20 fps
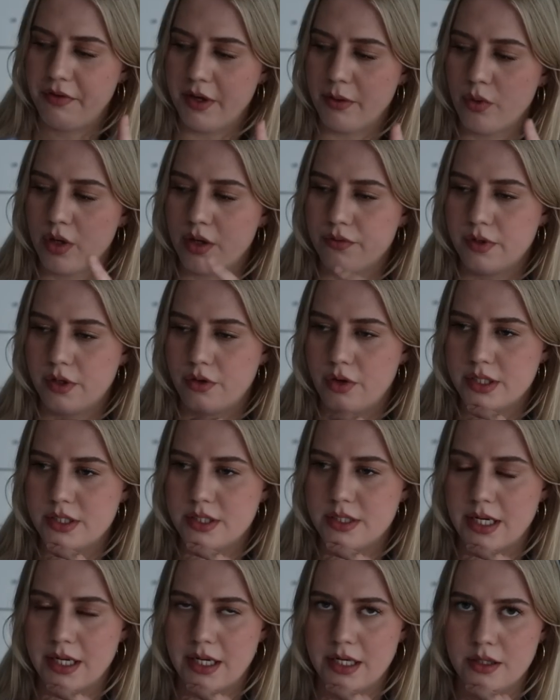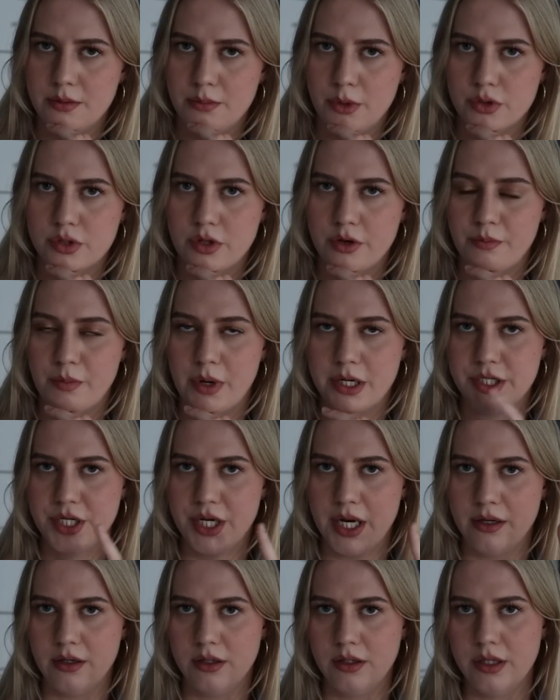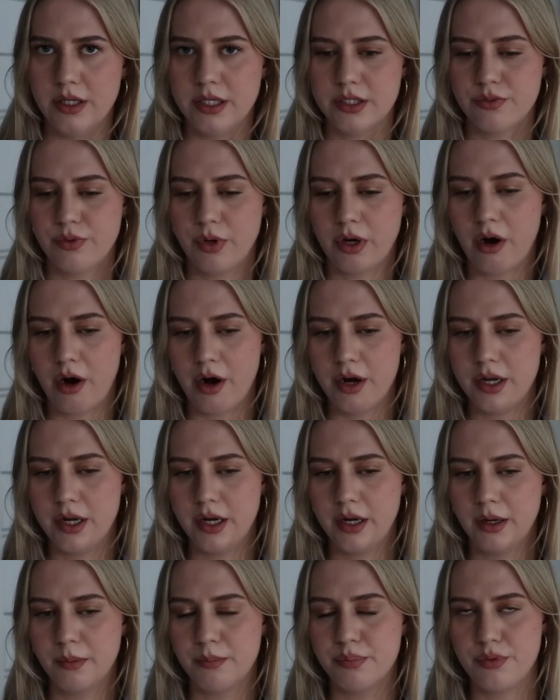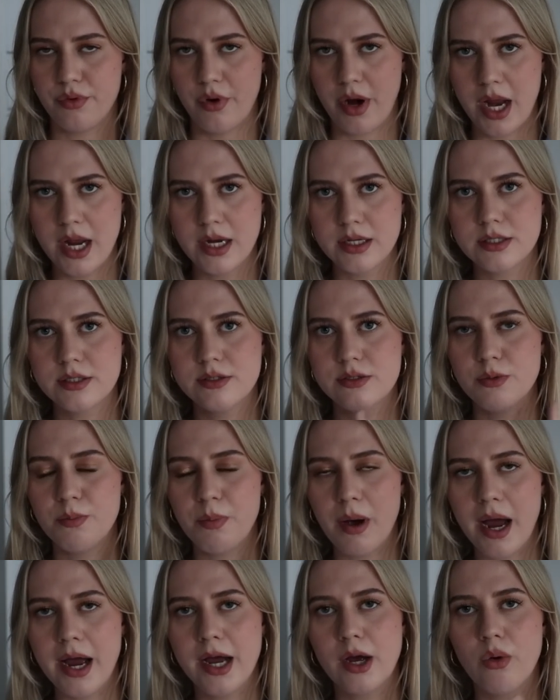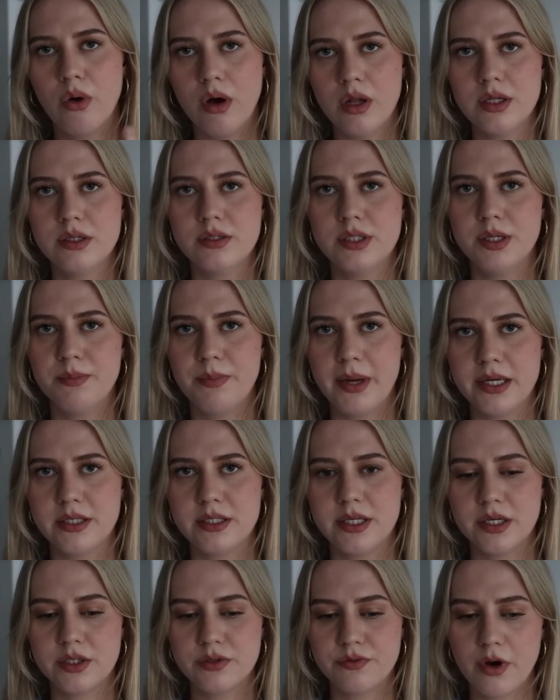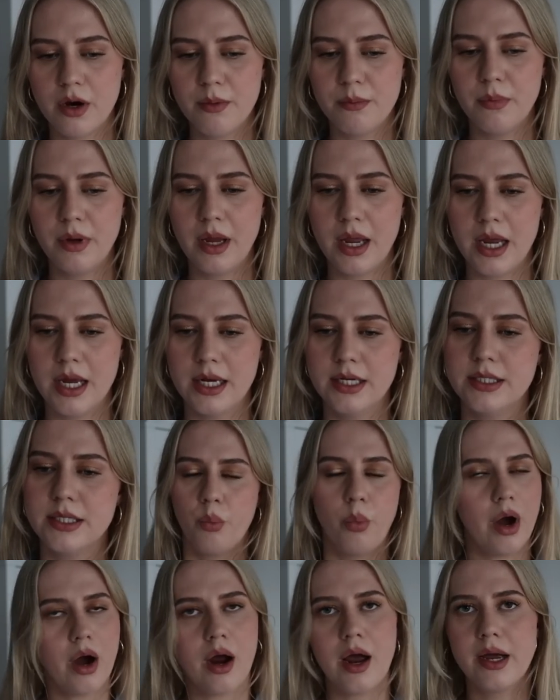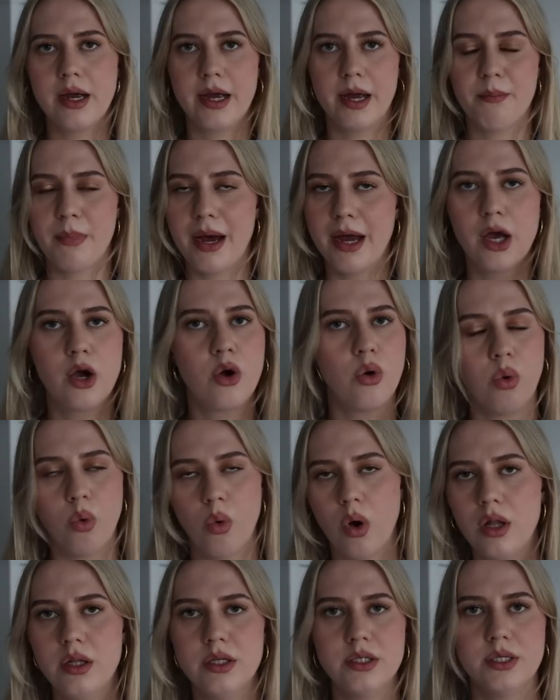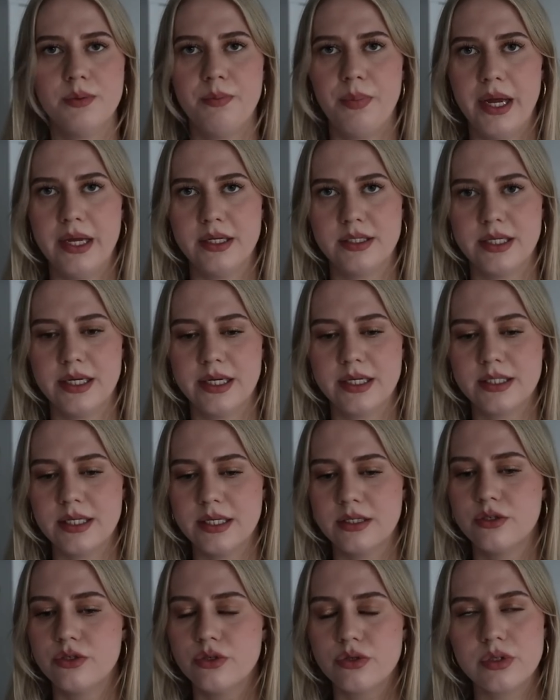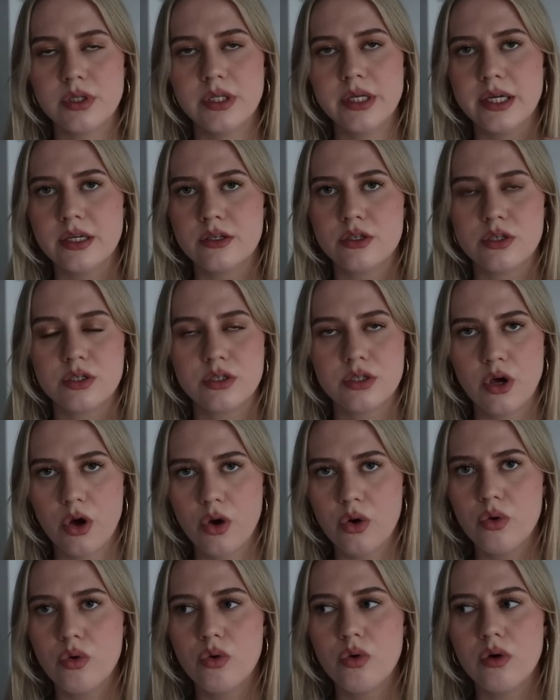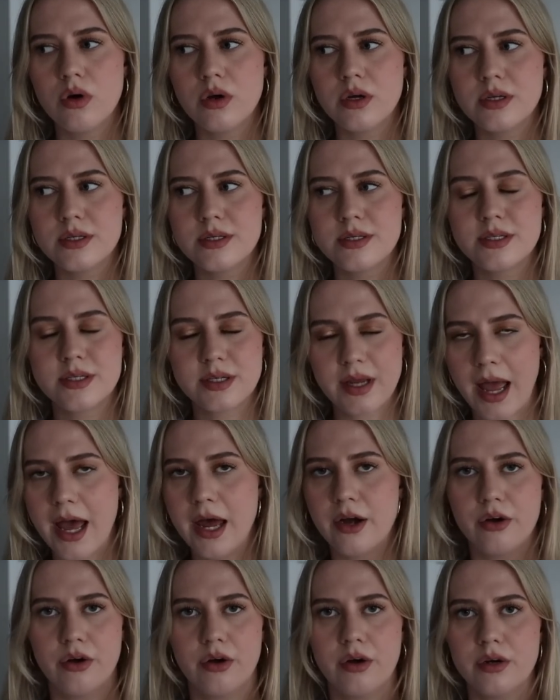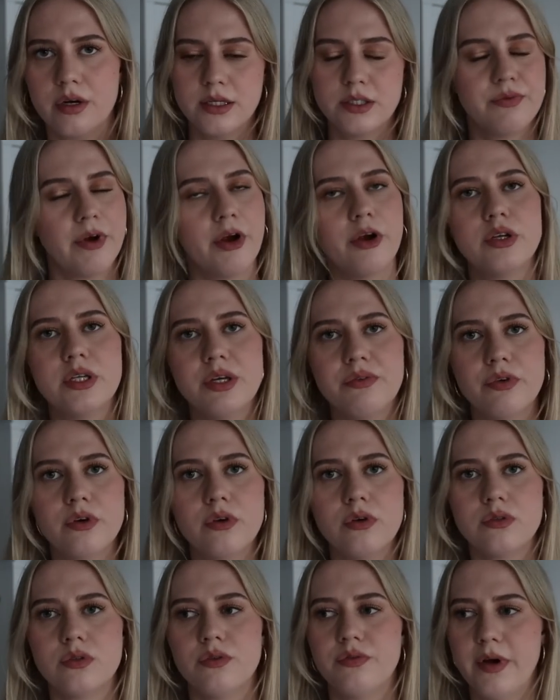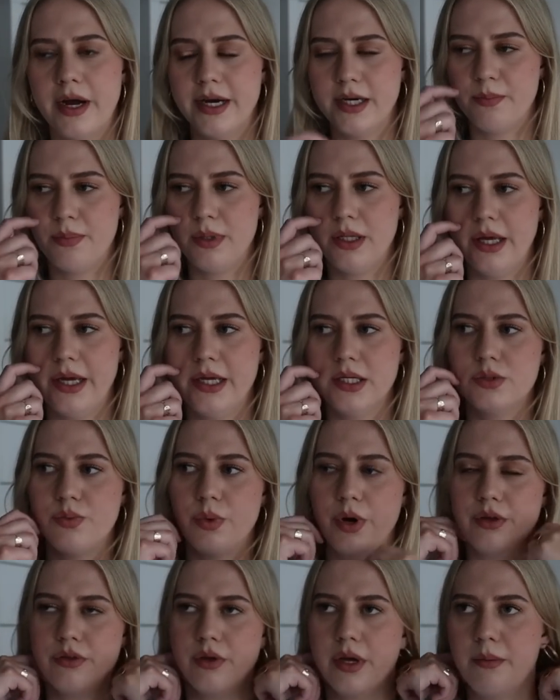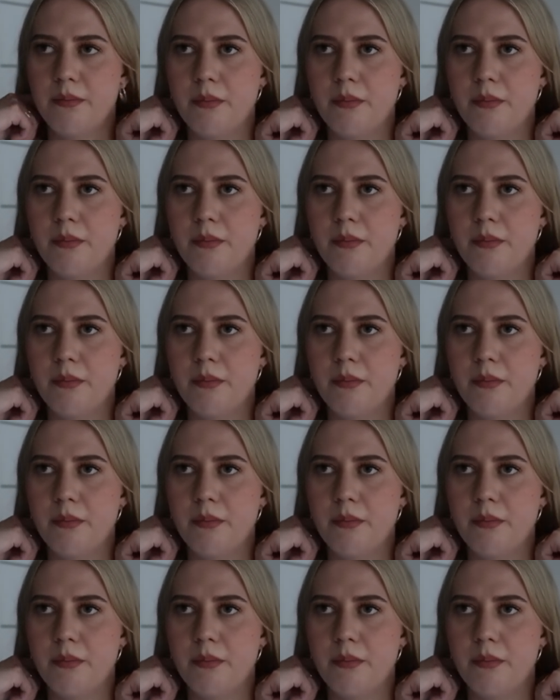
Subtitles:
think one of the questions I get the most on my channel is regarding brands to buy quality basics from. And where I get my quality basics is usually it's so scattered. It's very difficult to find a place where they